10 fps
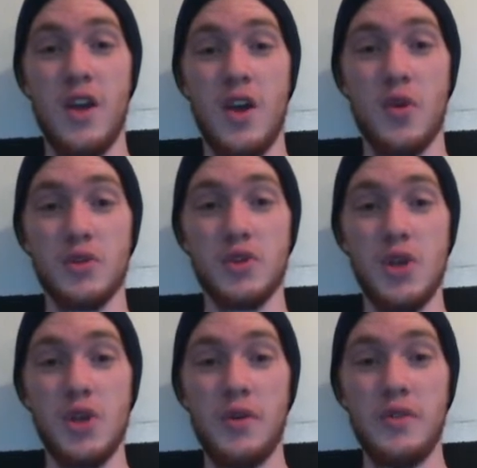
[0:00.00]
was
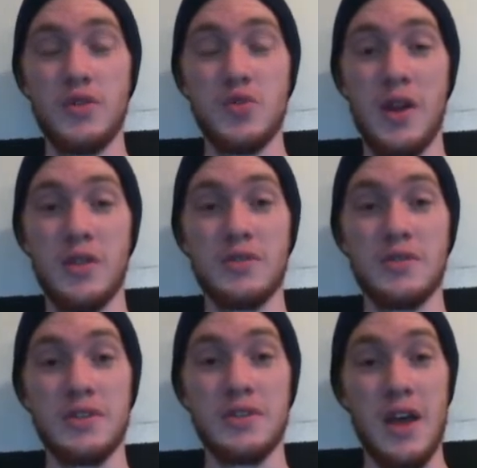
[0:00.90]
shown in the trailers
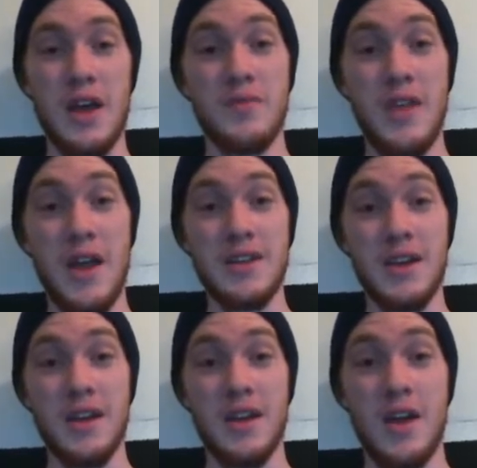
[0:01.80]
aside from the
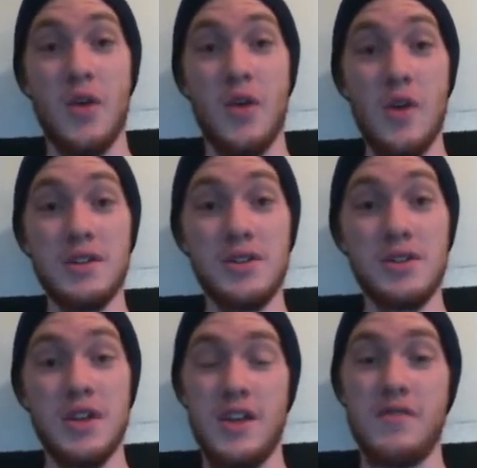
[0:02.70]
ending, which,
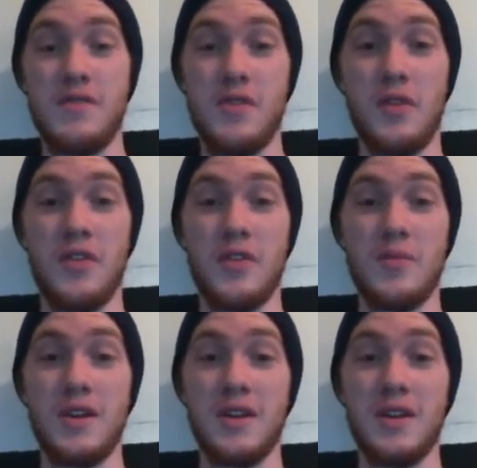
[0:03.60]
if you know that they're
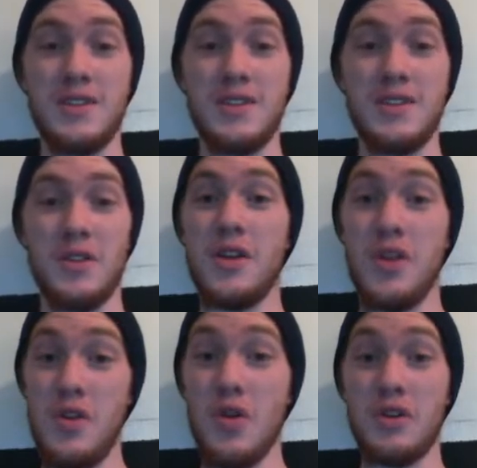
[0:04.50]
making a sequel,
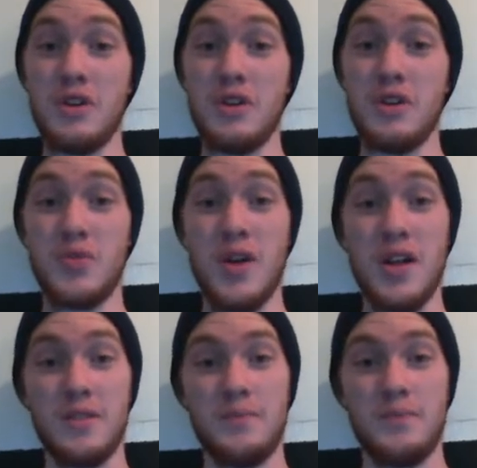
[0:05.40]
you already knew as
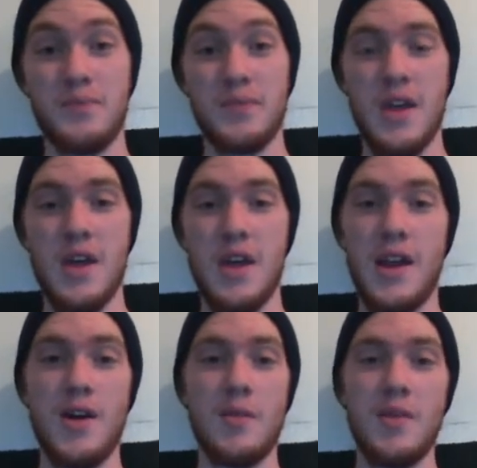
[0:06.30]
well.
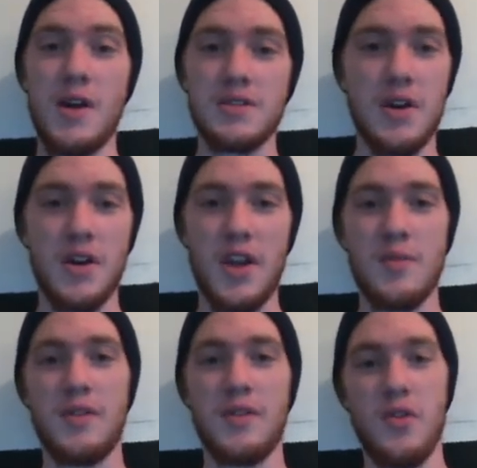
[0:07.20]
Now, I'm not talking
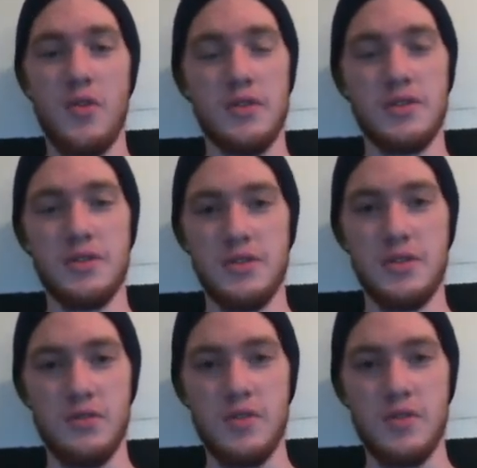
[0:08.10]
about the origin
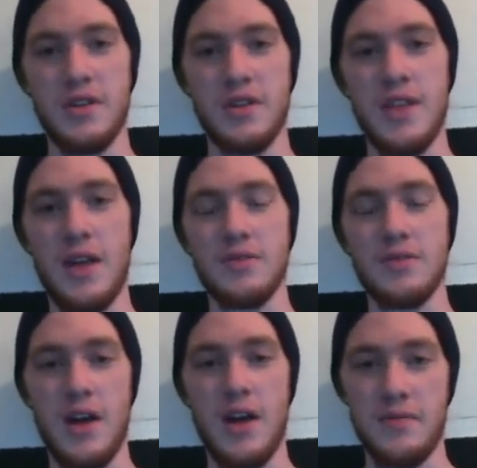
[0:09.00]
story because that one's
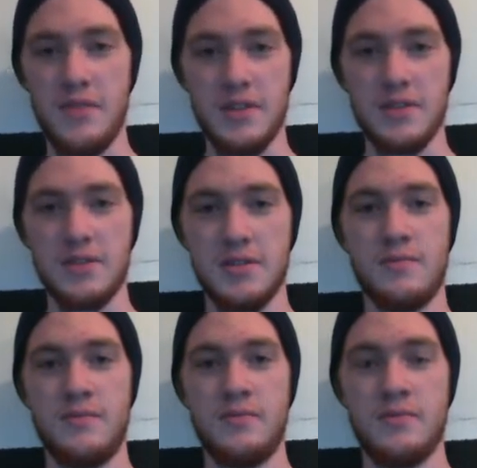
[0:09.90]
obvious.
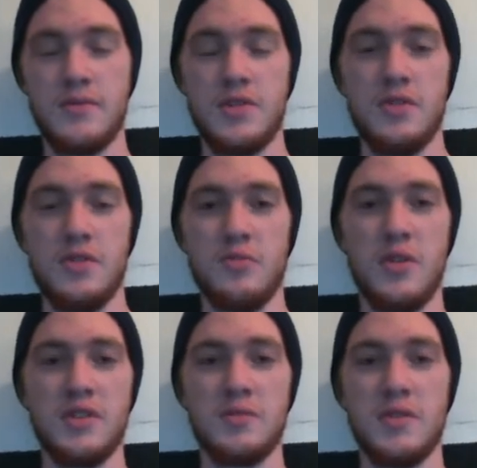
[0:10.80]
Sure,
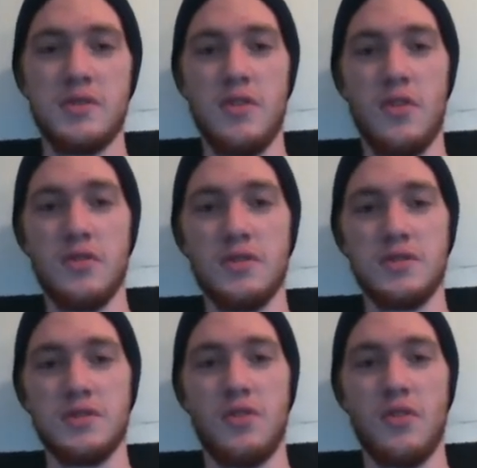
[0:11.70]
put as much of the origin
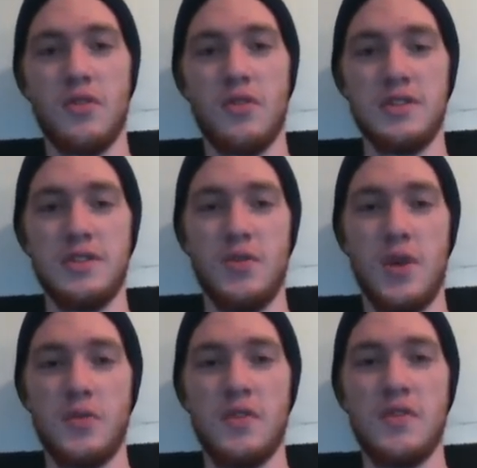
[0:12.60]
story in as you
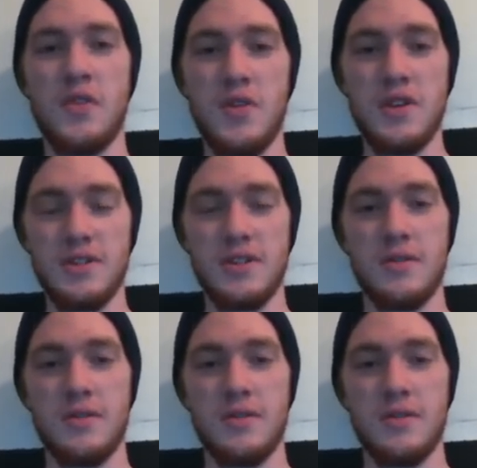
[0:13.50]
want within reason,